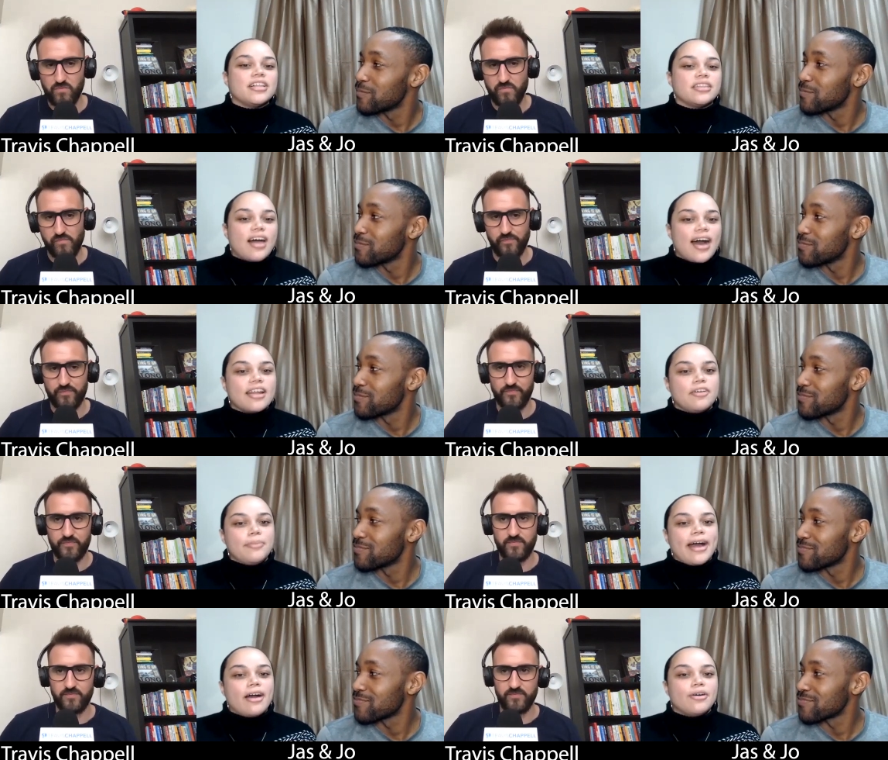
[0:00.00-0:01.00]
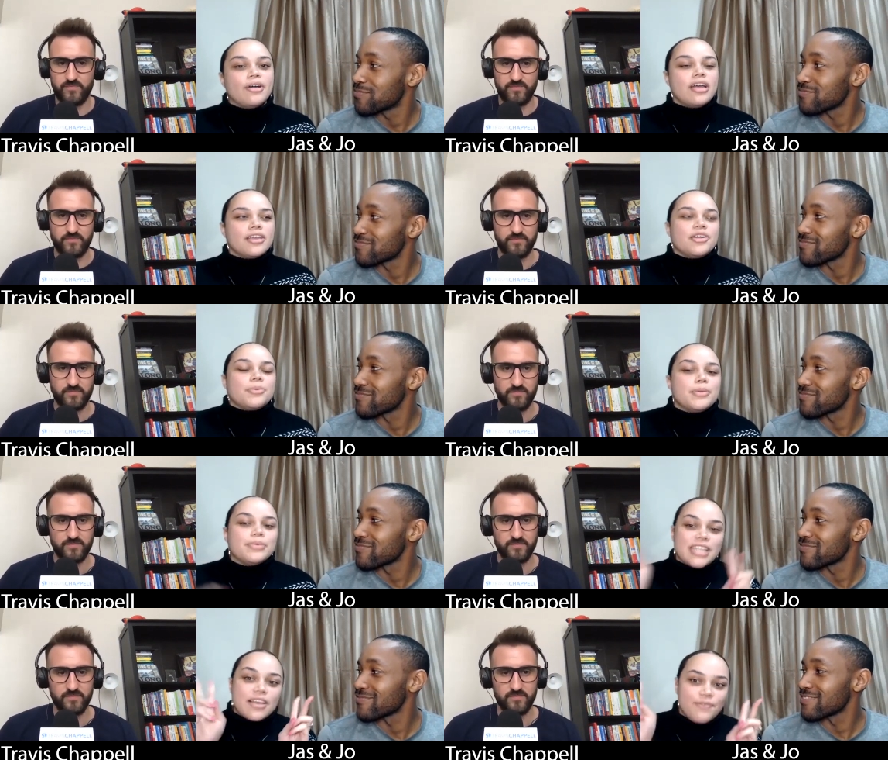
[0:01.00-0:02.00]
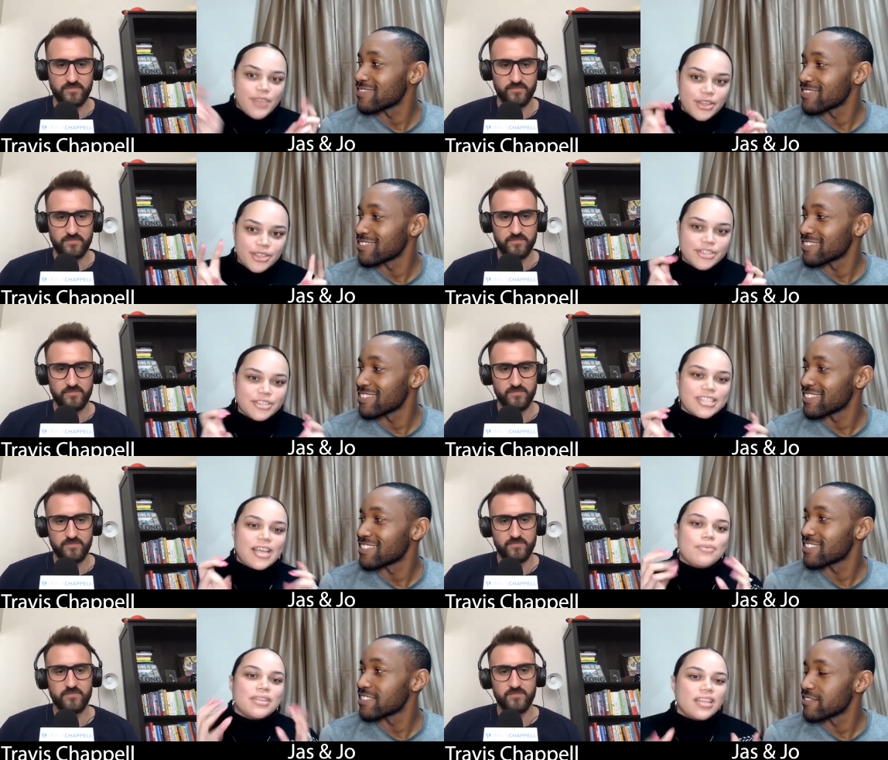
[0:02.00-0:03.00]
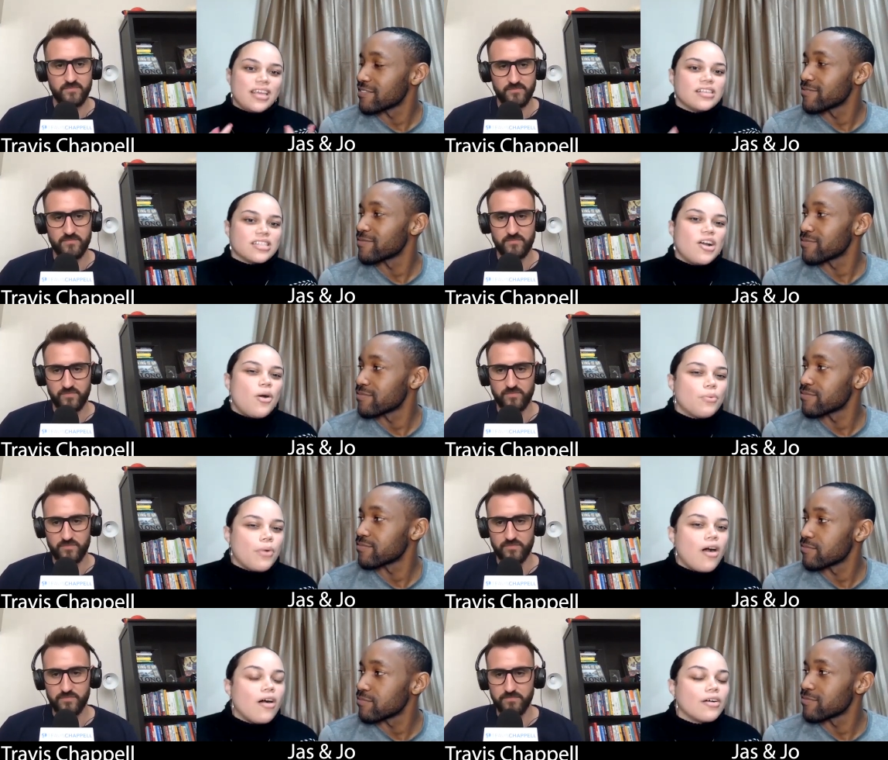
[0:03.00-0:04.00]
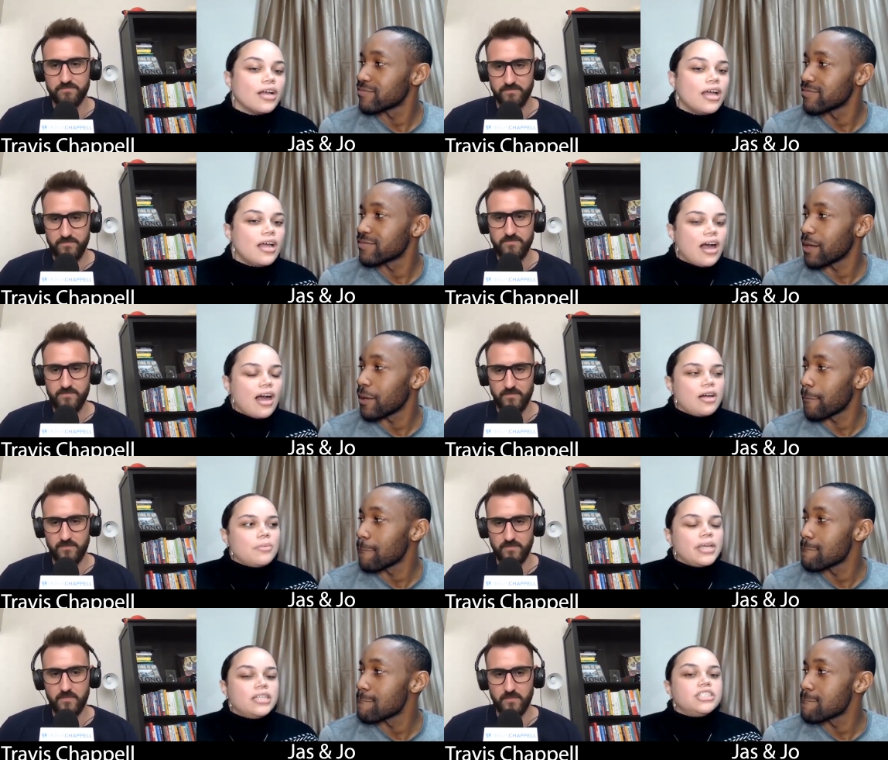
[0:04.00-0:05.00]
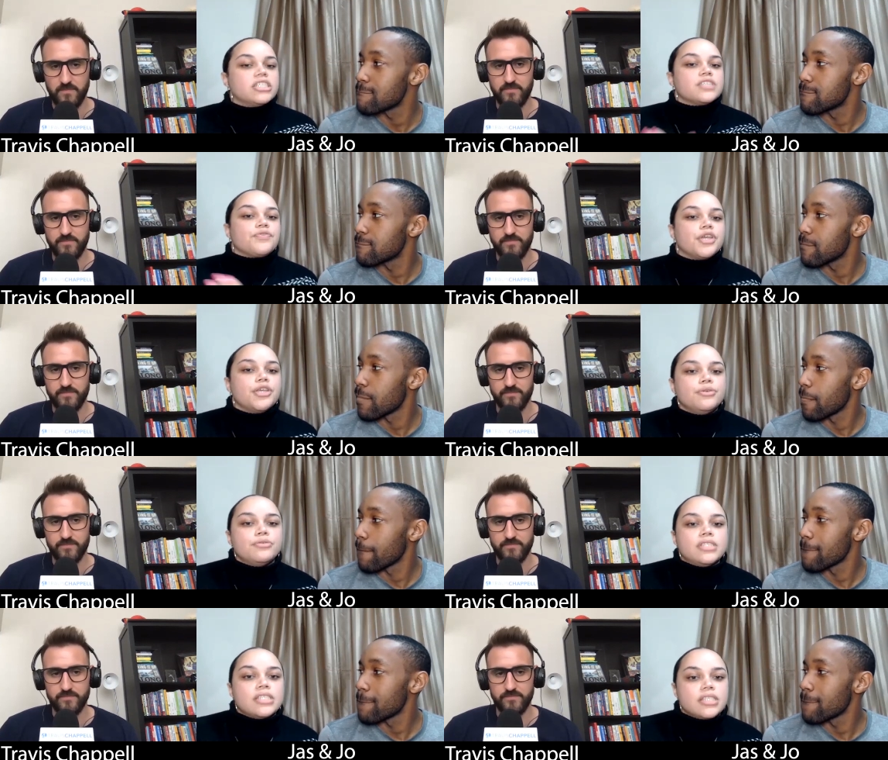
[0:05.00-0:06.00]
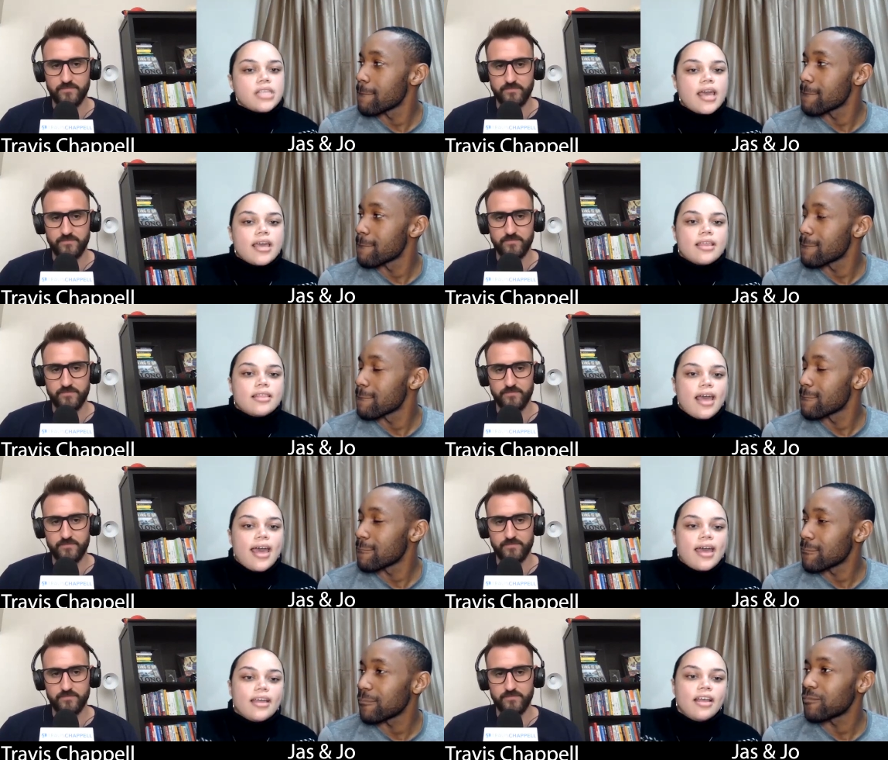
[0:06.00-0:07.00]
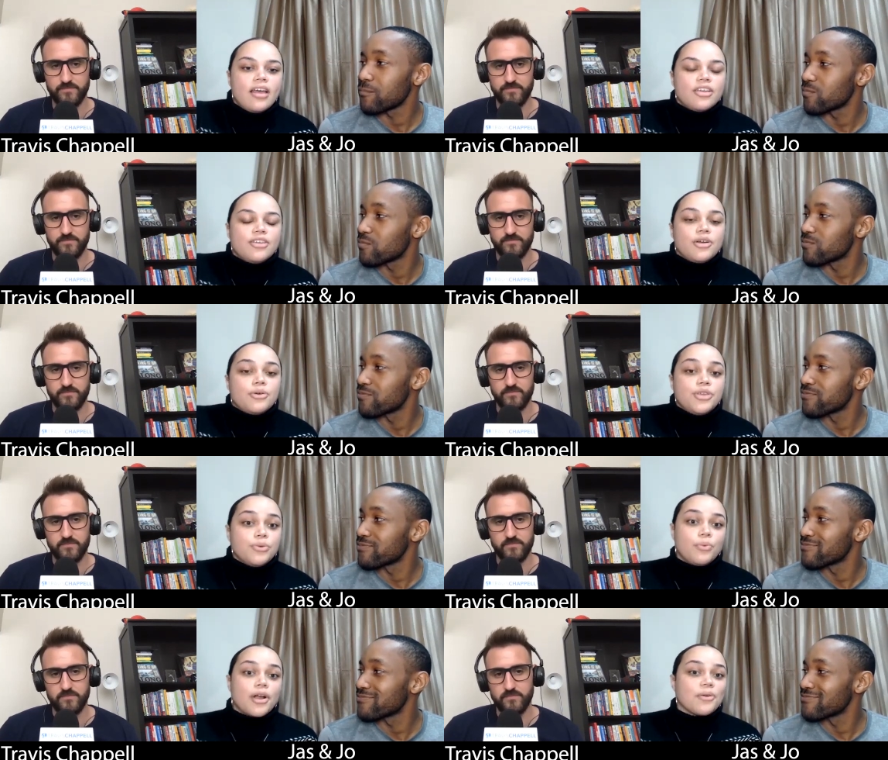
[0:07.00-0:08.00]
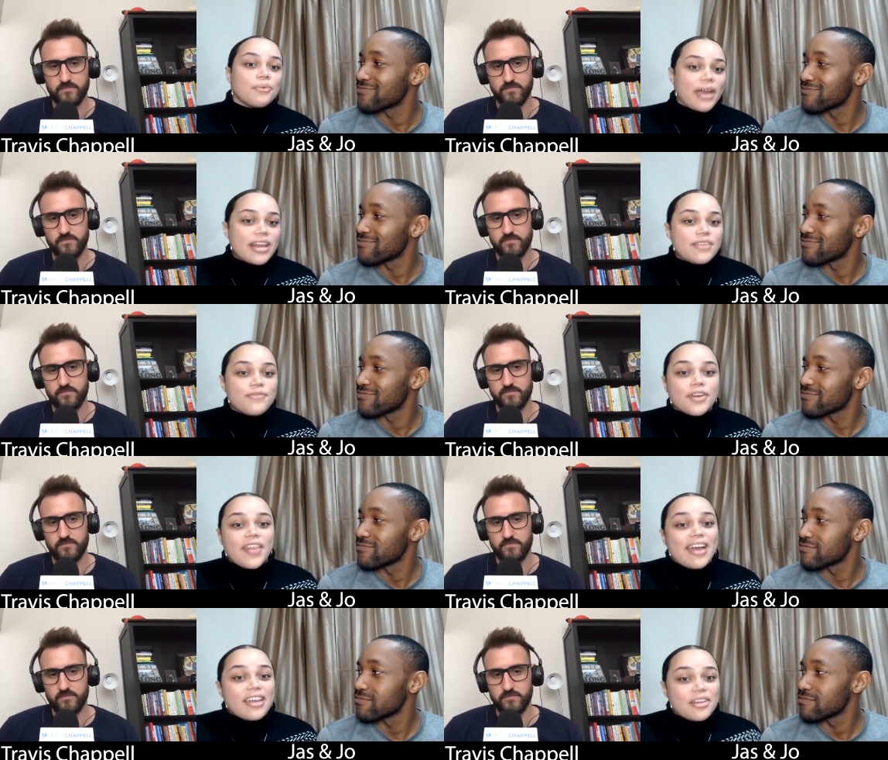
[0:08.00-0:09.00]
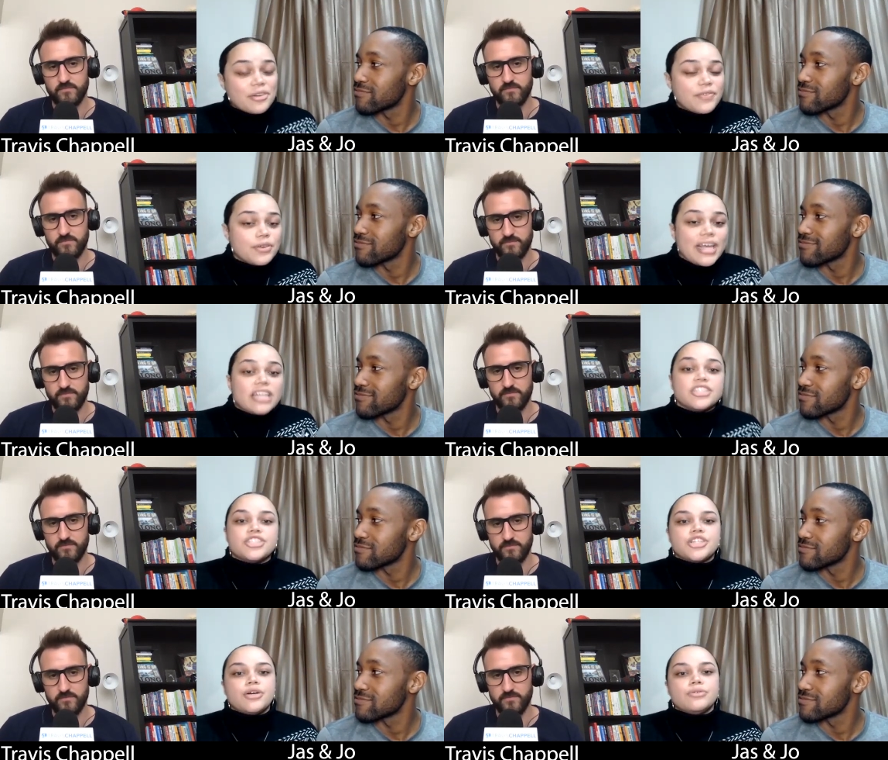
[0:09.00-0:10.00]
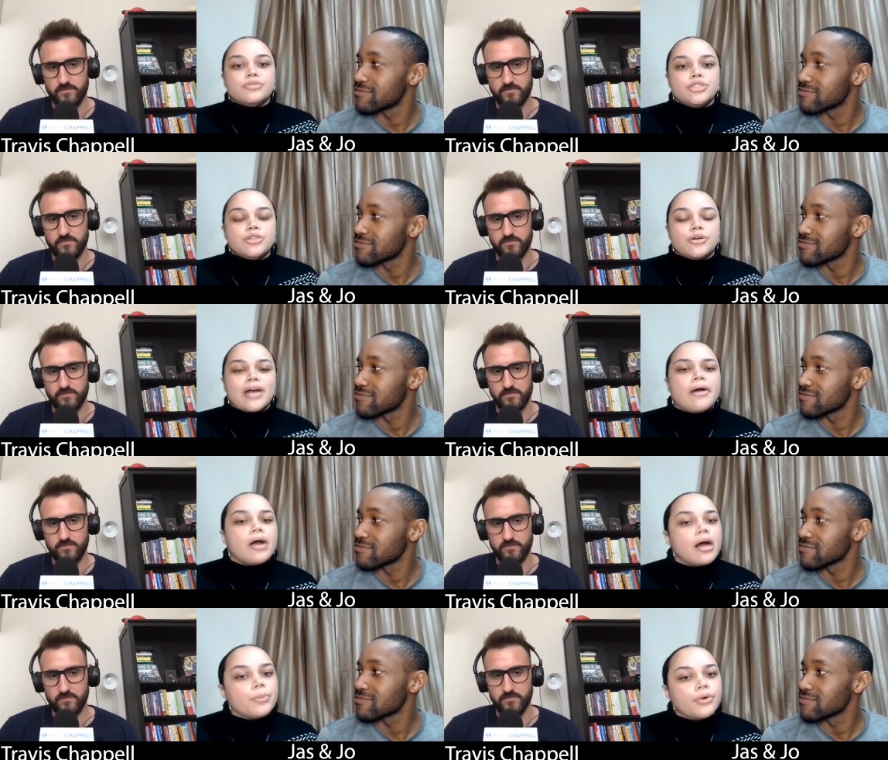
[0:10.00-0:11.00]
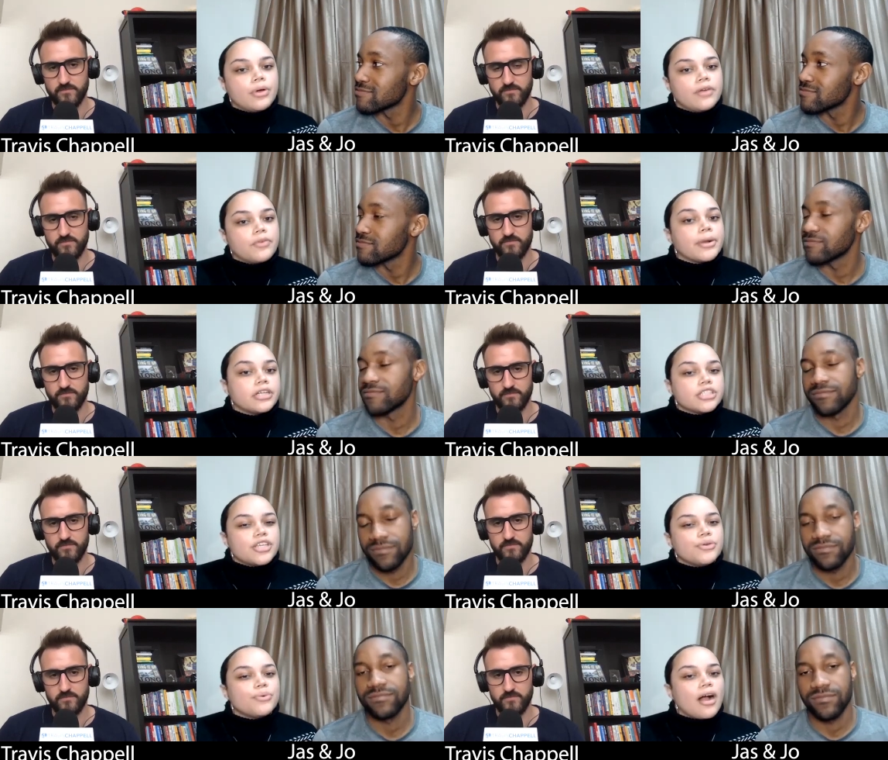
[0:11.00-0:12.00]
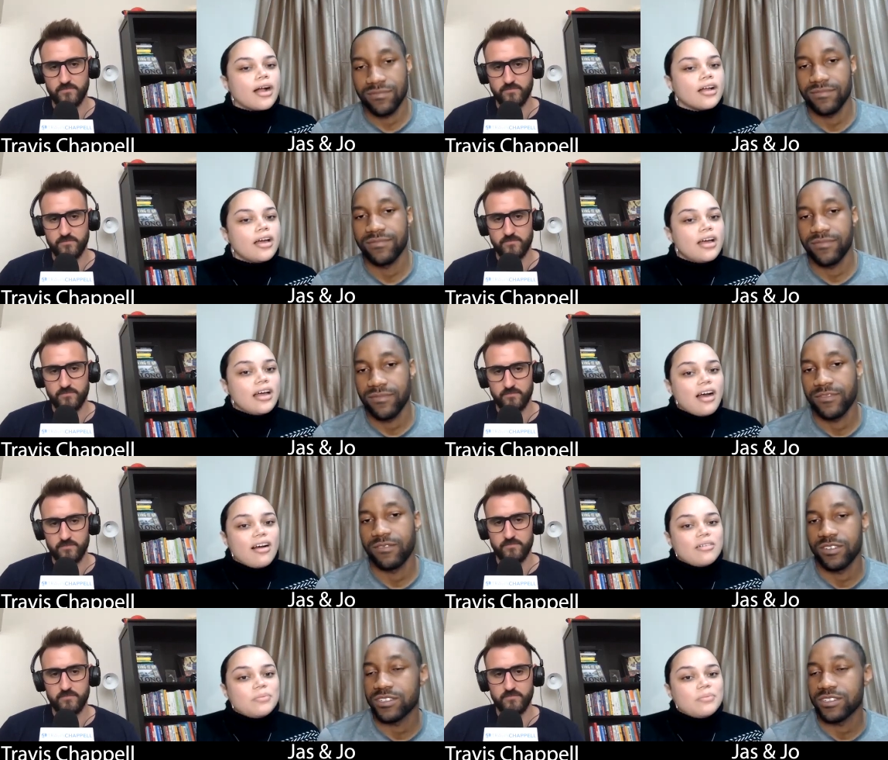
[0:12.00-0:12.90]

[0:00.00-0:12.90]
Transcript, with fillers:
Speaker 1: lot about you know people's like failures, like when things go wrong, um, and just for you to say that you know you weren't ready for that interview that just shows you know how humble of a person you are um